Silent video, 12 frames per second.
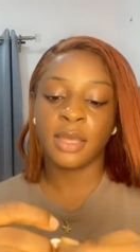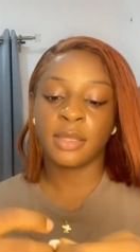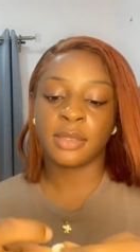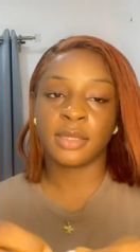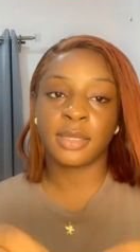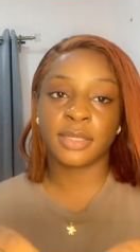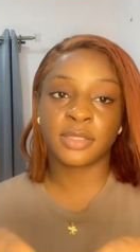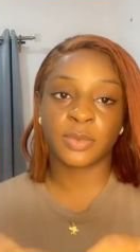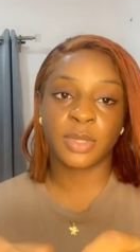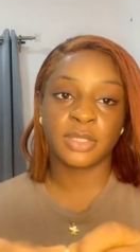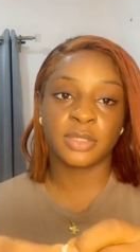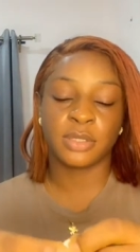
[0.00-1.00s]
the next
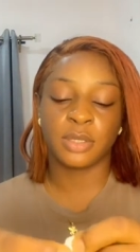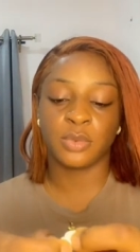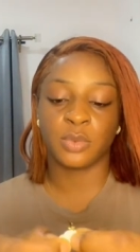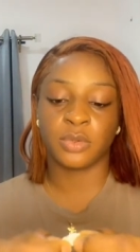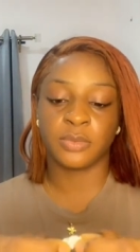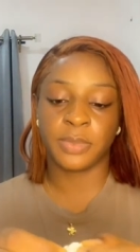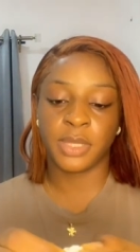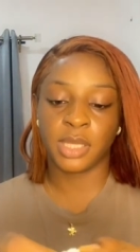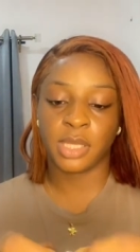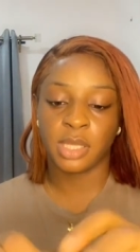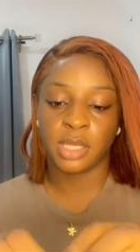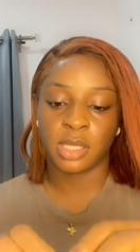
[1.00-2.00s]
question would
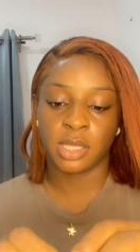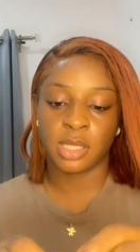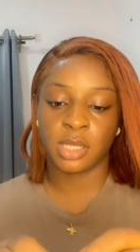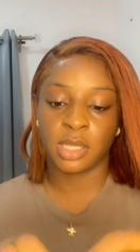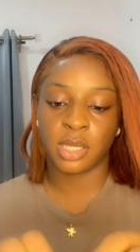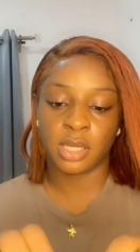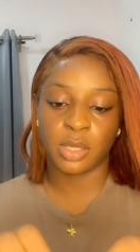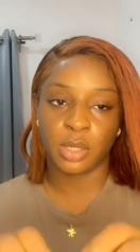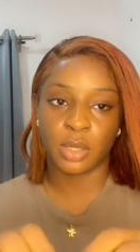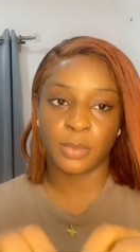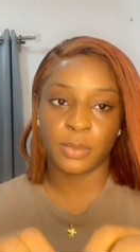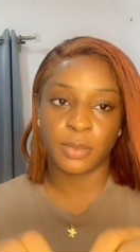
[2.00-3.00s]
be
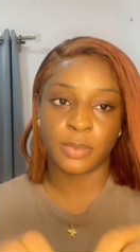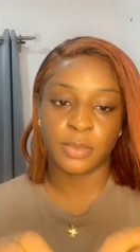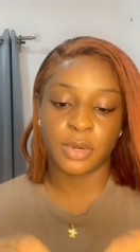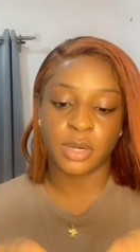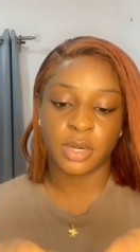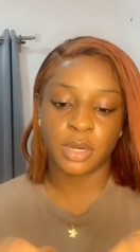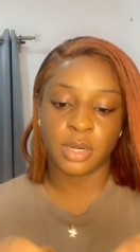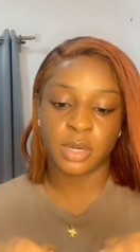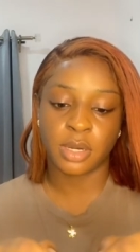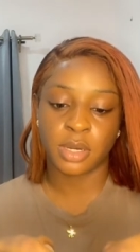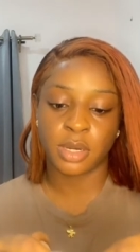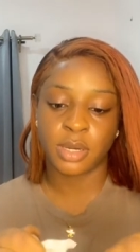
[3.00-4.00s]

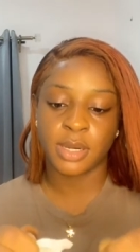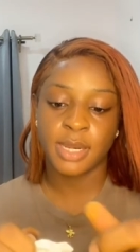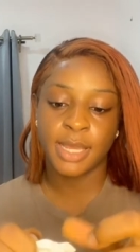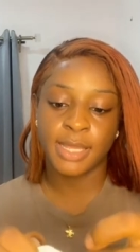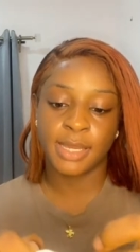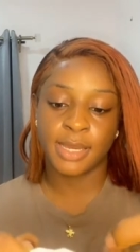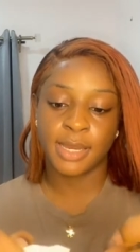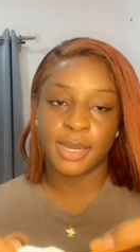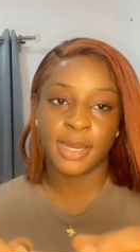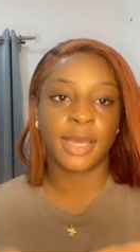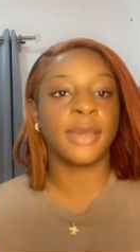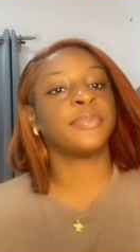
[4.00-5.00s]
number
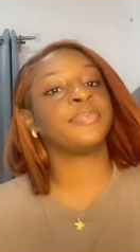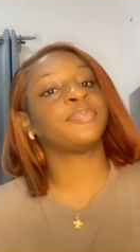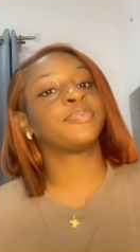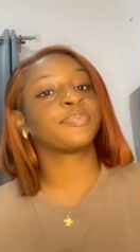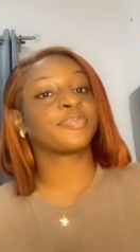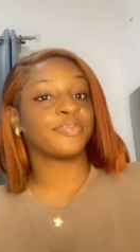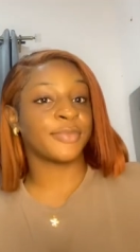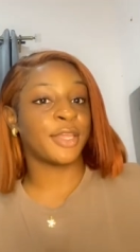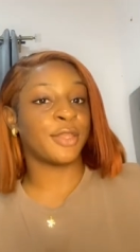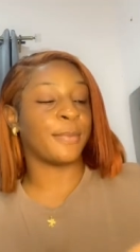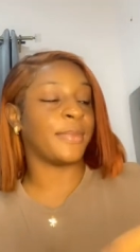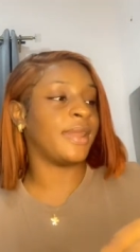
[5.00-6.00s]
9.
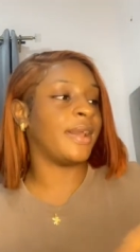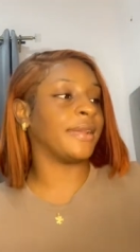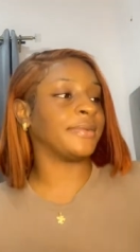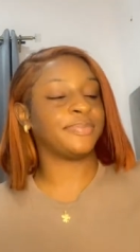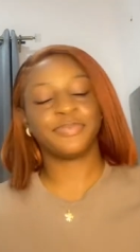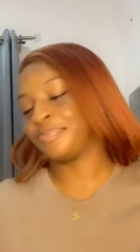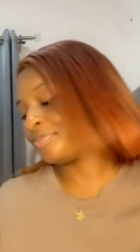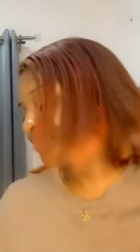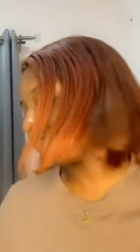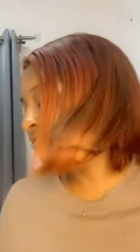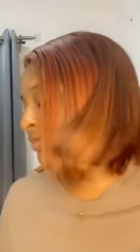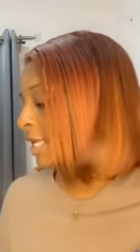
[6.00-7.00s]
Number 9
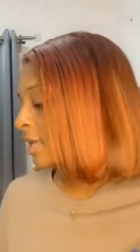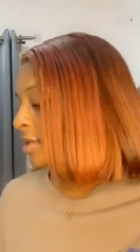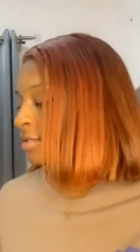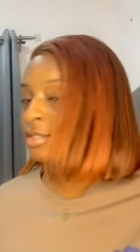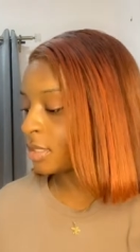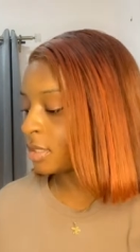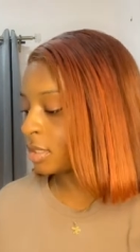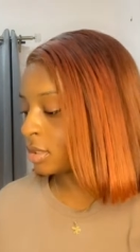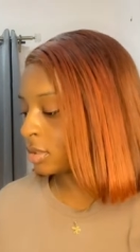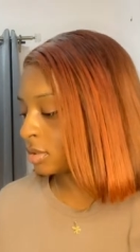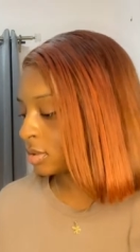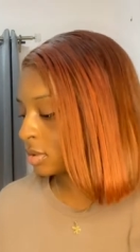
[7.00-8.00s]

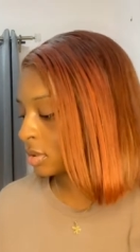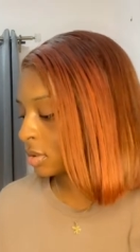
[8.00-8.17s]
is